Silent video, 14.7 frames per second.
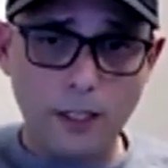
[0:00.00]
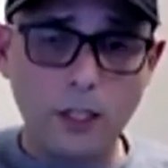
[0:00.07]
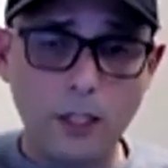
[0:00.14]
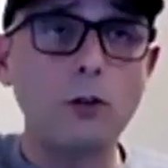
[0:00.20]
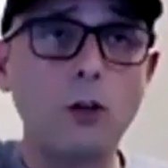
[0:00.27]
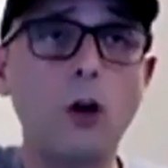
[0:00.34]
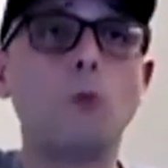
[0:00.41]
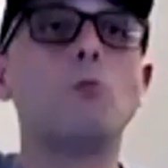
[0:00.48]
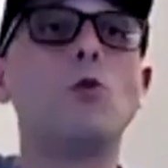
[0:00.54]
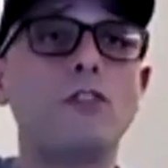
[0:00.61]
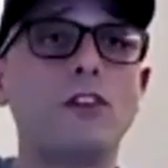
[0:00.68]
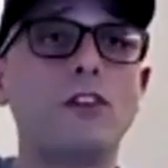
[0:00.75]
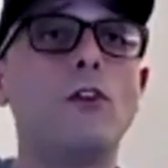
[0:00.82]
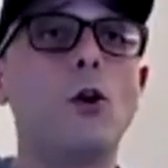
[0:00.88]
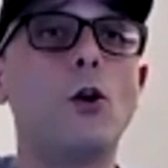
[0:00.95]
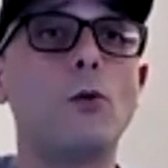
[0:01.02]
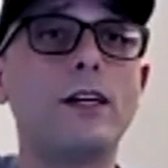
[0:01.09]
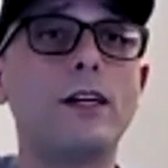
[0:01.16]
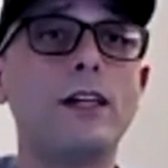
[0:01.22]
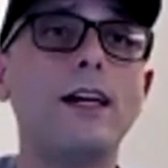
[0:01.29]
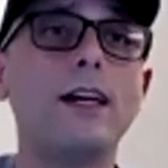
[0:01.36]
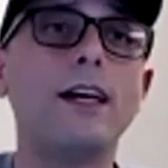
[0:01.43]
go, moving forward.
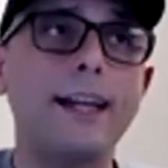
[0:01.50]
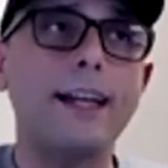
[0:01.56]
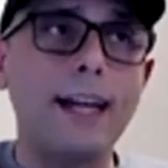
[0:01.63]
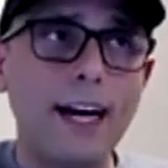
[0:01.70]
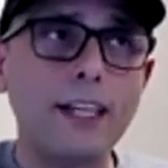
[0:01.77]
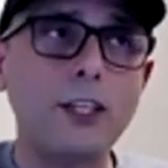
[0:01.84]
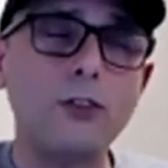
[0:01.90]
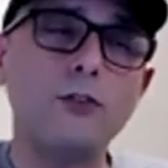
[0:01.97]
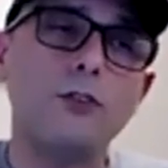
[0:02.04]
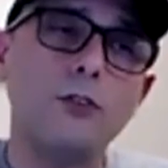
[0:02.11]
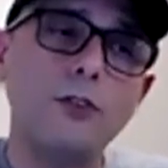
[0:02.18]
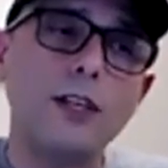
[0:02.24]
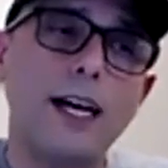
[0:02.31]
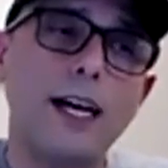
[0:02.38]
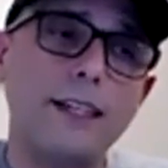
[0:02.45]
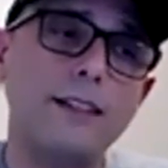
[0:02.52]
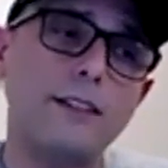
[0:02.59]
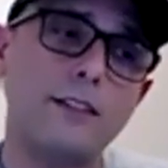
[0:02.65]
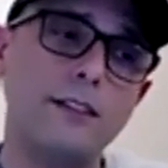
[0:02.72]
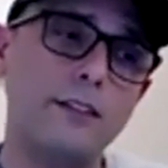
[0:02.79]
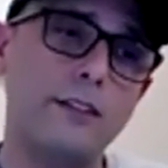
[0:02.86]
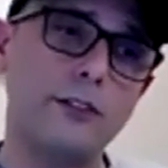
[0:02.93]
And mm-hmm. how do mm. you do that
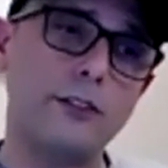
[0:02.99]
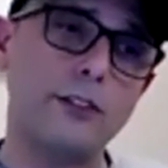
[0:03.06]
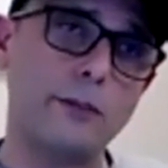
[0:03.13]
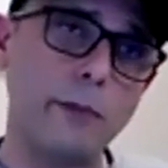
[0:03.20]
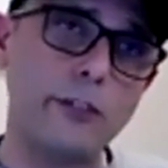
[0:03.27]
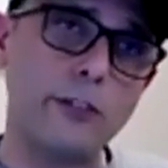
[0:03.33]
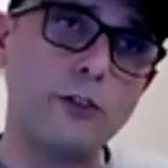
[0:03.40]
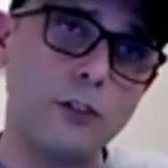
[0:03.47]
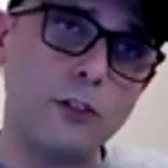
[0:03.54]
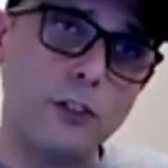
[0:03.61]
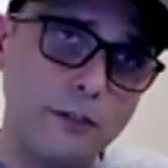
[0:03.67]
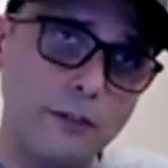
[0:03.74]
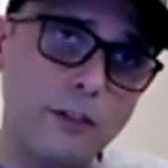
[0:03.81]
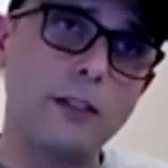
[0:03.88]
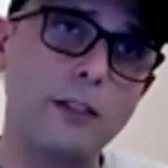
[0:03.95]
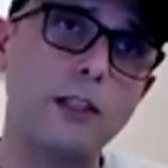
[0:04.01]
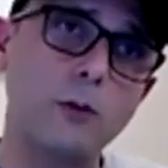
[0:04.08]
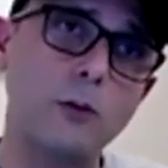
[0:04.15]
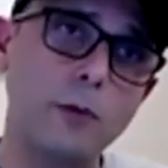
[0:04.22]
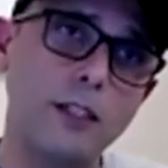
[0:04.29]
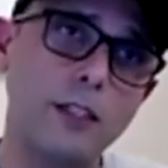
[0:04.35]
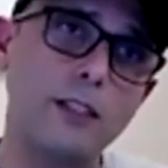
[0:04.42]
is, you know, just make sure you give it a
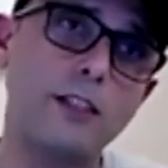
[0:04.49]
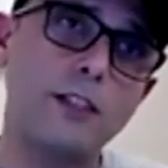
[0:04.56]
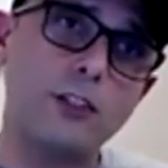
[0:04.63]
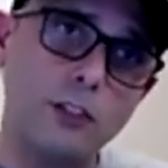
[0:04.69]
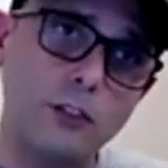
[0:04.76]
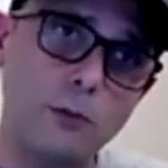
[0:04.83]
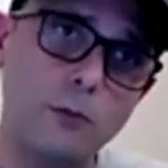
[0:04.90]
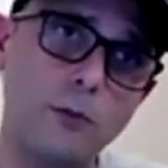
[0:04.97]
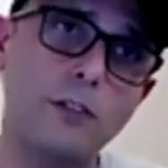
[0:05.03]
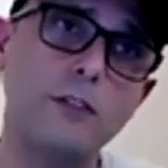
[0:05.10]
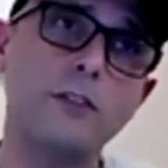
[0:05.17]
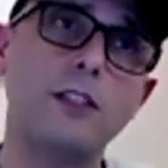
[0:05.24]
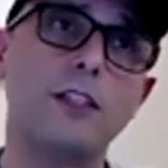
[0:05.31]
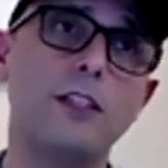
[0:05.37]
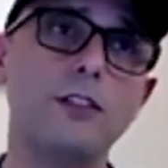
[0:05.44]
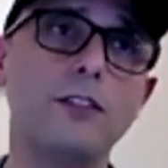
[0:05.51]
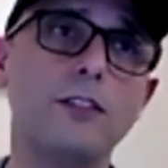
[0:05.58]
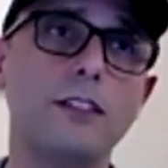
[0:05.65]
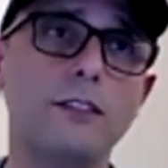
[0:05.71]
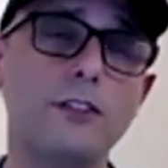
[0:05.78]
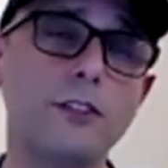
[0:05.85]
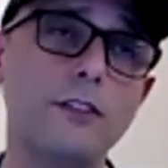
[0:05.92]
little bit of attention, a little bit of attention,
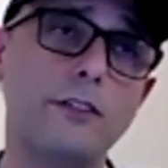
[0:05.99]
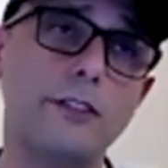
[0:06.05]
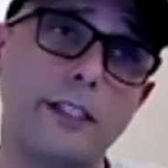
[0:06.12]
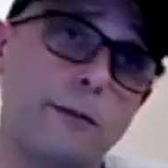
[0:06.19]
and just keep